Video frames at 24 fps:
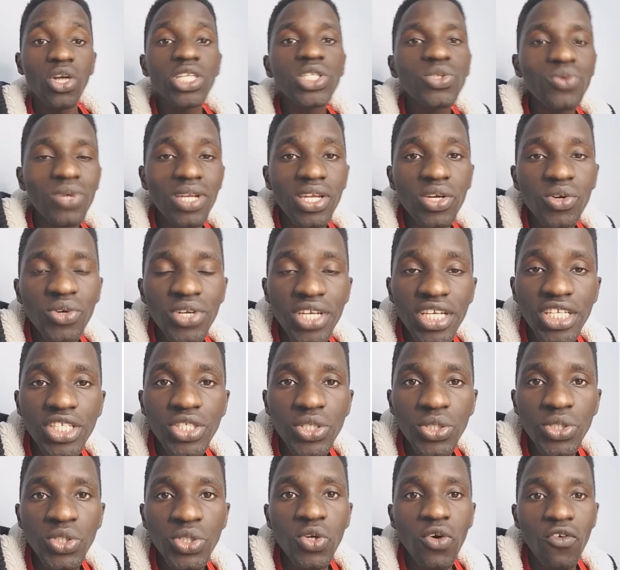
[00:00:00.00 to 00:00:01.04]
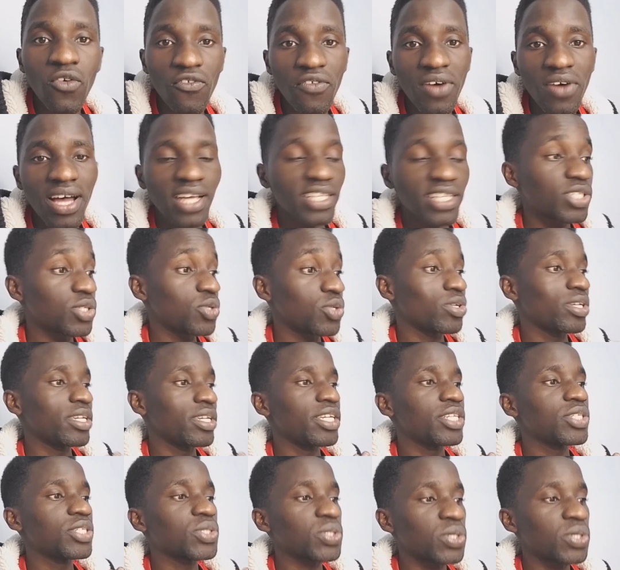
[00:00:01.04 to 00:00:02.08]
what will you need to do first? You
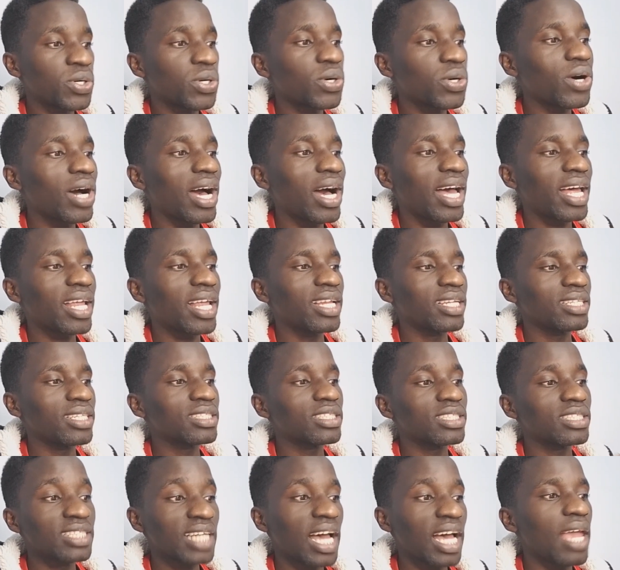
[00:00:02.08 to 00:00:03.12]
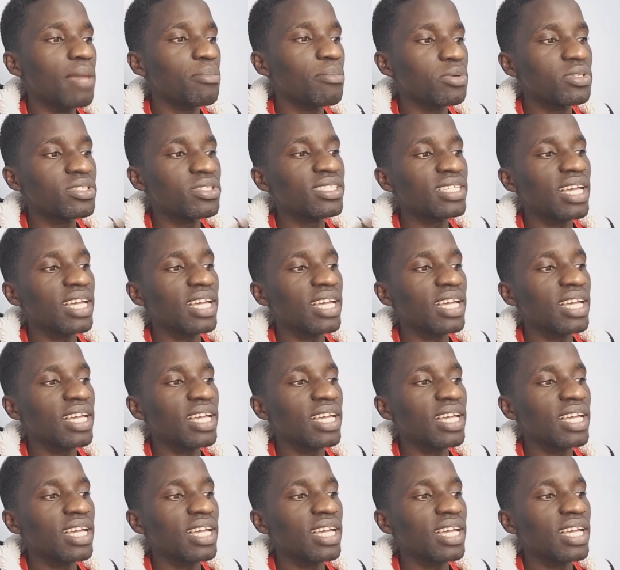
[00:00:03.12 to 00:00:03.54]
need to go and type